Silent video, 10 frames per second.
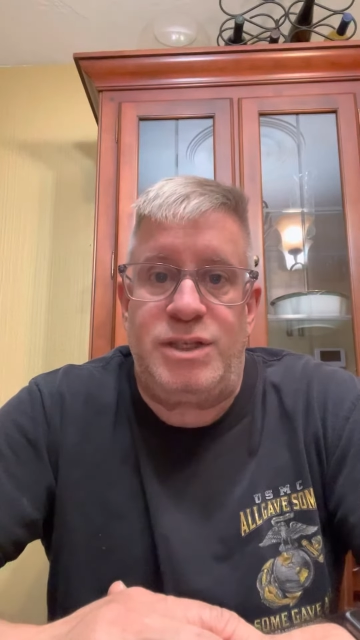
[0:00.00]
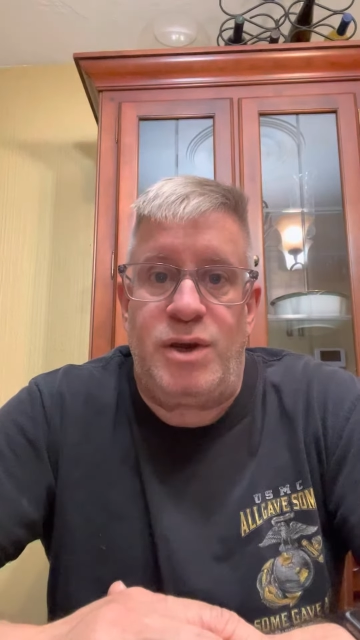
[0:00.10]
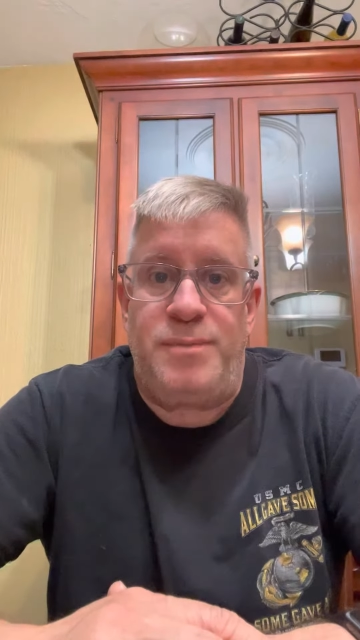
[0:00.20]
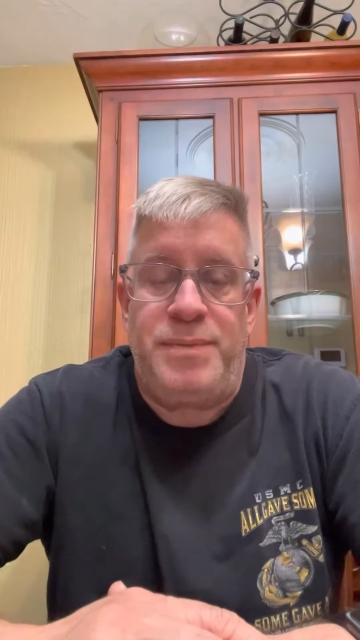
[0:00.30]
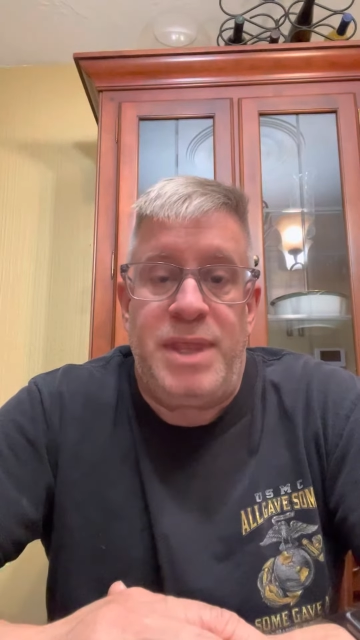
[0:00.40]

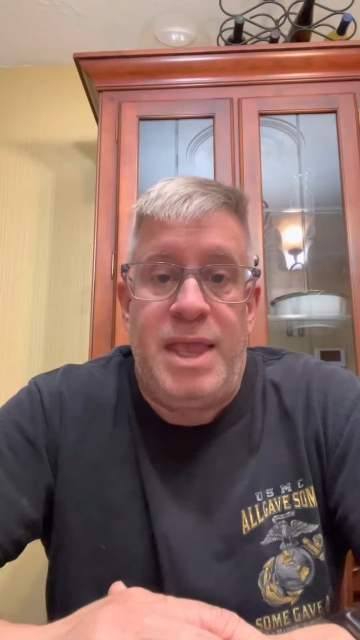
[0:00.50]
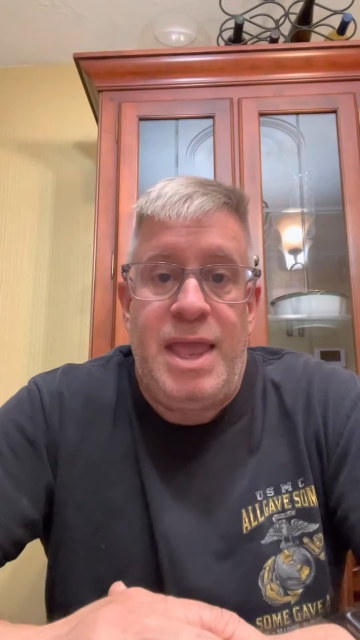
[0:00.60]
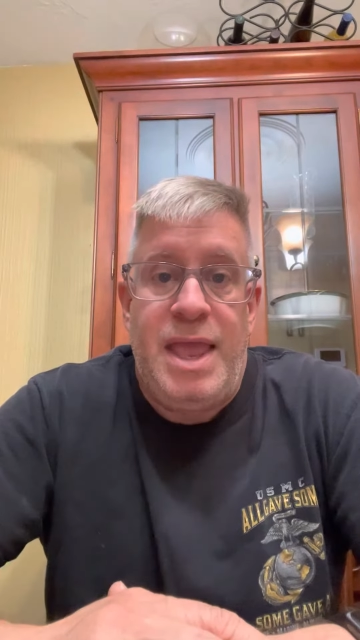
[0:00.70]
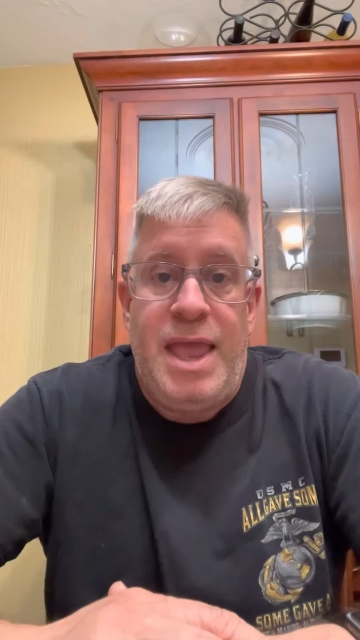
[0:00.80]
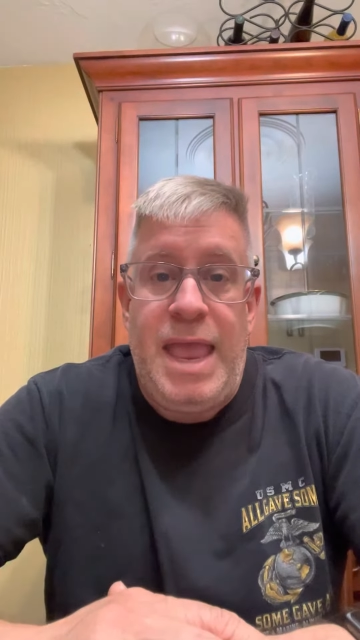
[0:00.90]
So
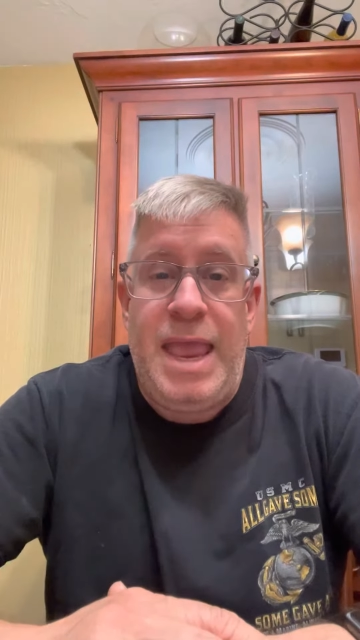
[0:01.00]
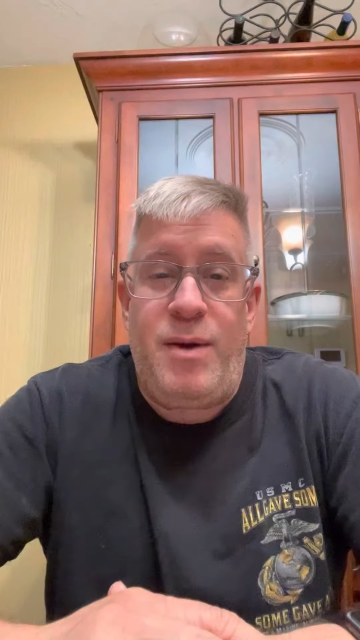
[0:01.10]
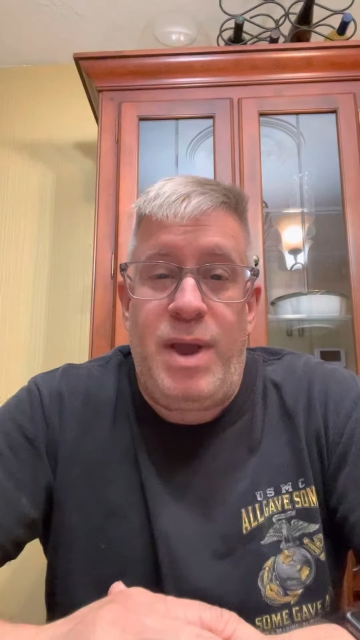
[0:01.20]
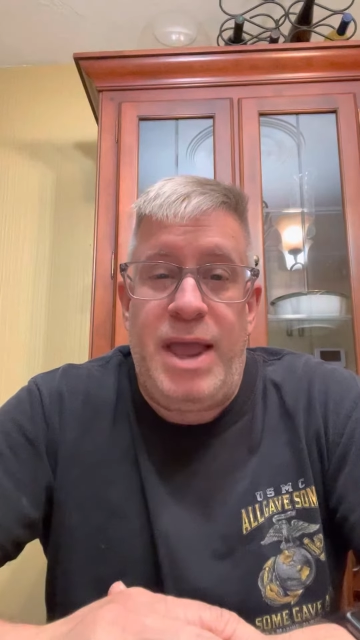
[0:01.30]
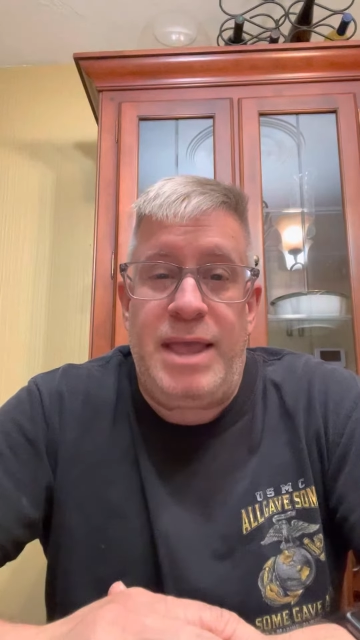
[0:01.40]

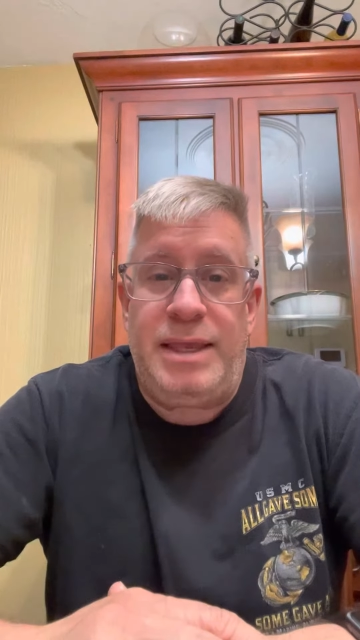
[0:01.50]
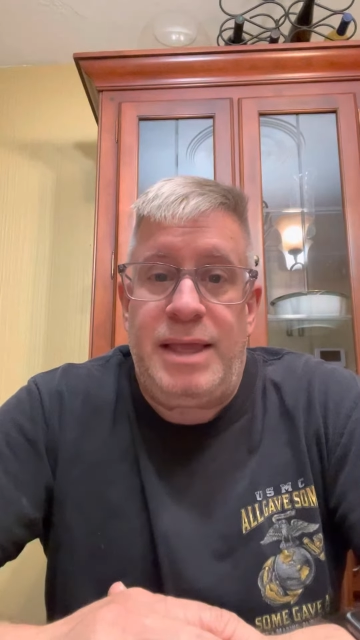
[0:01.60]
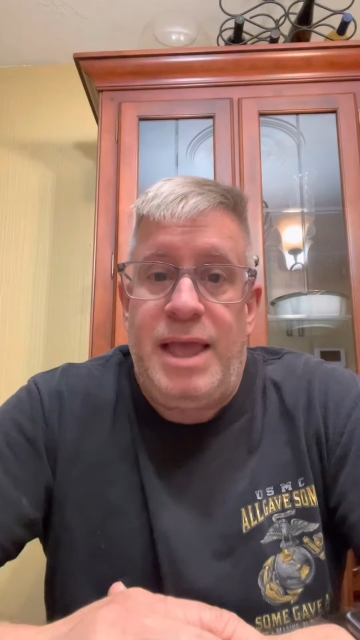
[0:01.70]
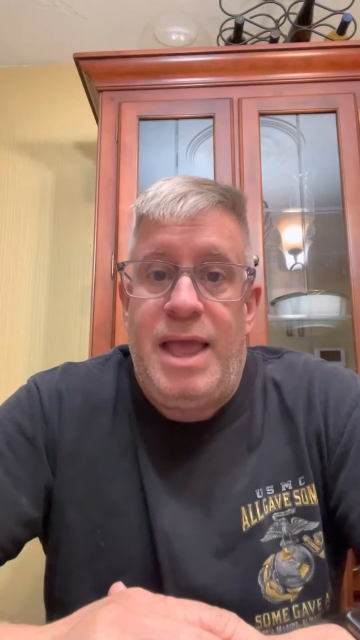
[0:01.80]
anyway,